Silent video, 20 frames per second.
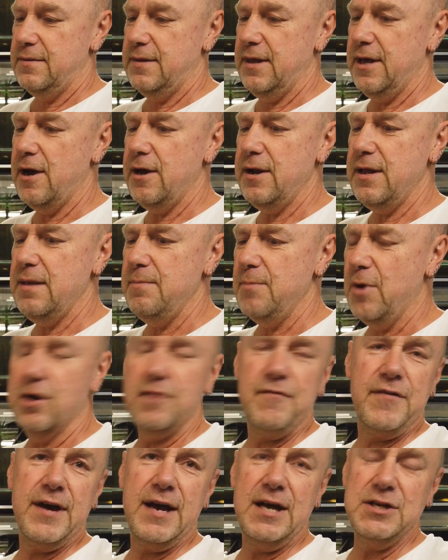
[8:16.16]
The only
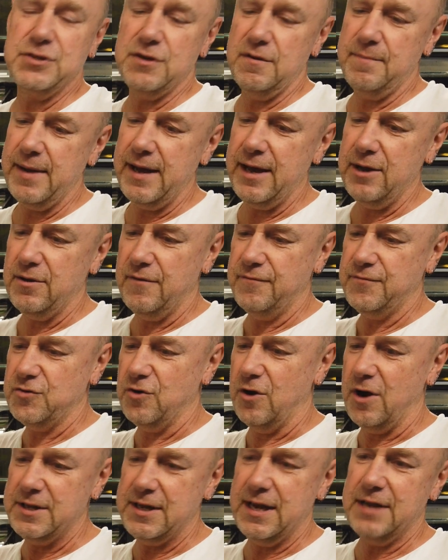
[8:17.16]
modification I made, I've
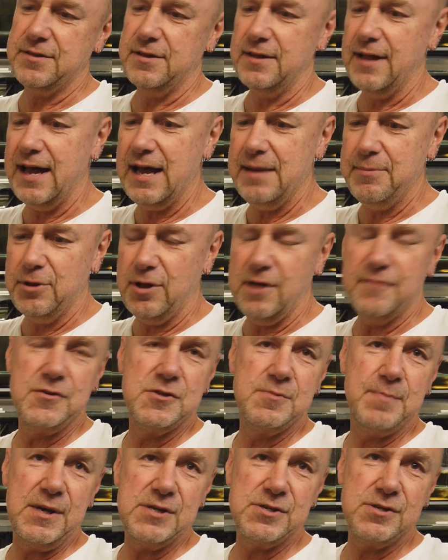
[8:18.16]
tried to get the label off
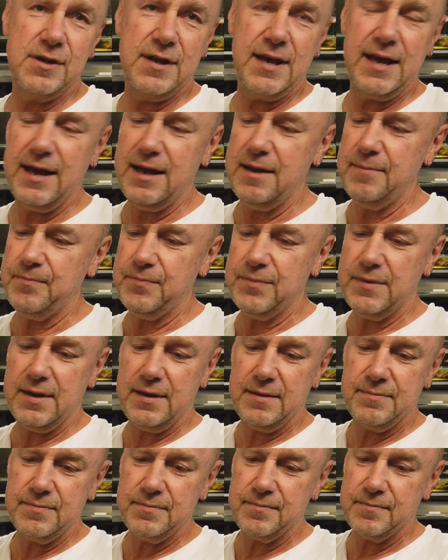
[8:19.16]
as best I can,
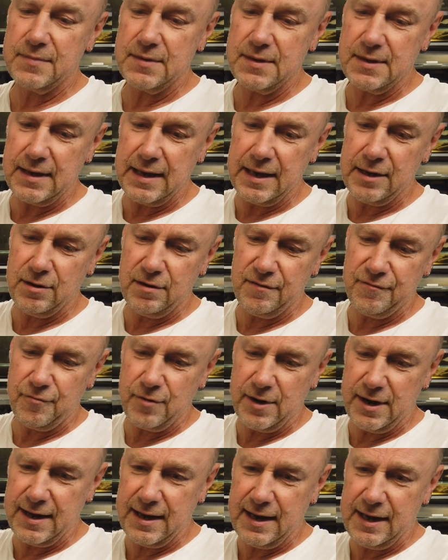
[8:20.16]
and I've
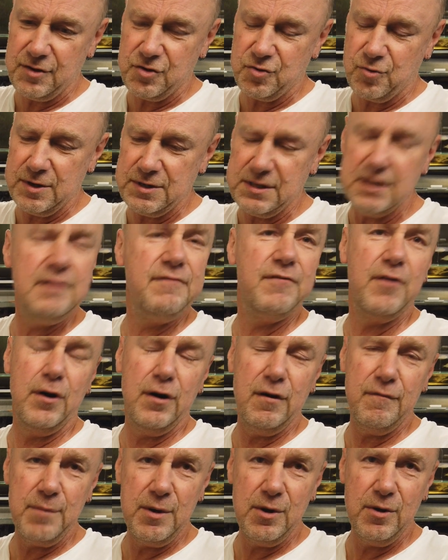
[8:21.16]
run a
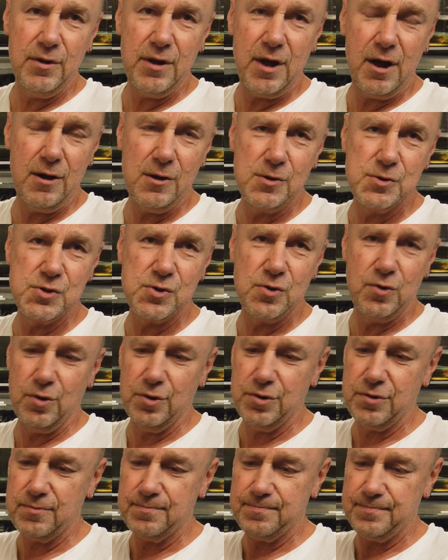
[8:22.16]
25mm hole
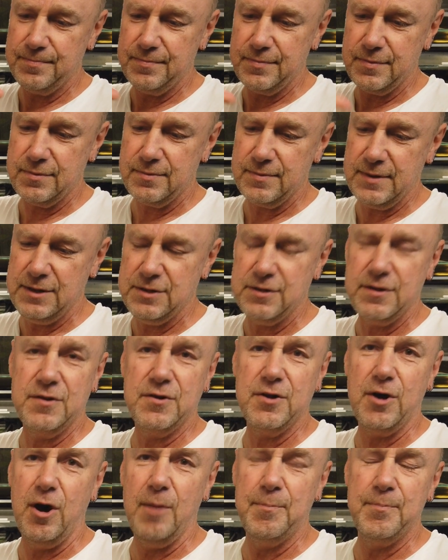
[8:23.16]
saw into
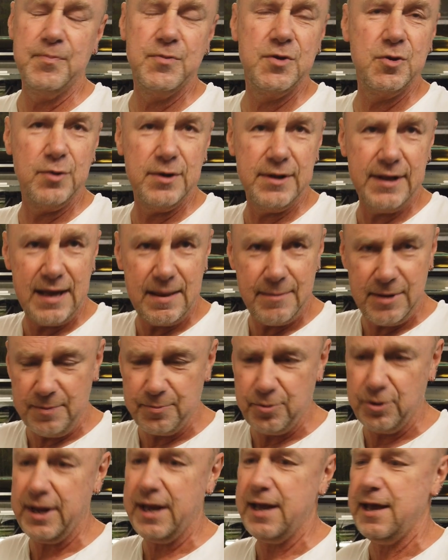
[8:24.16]
the top to allow me to
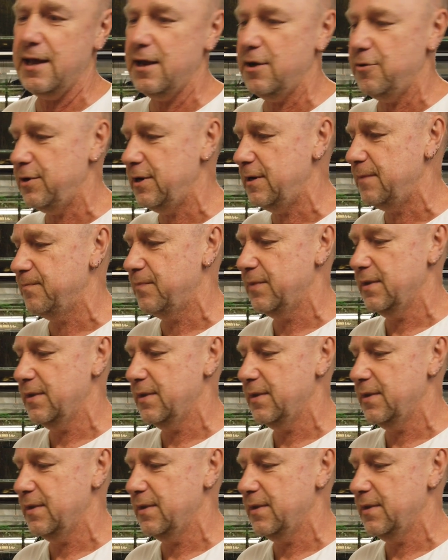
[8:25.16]
put air in.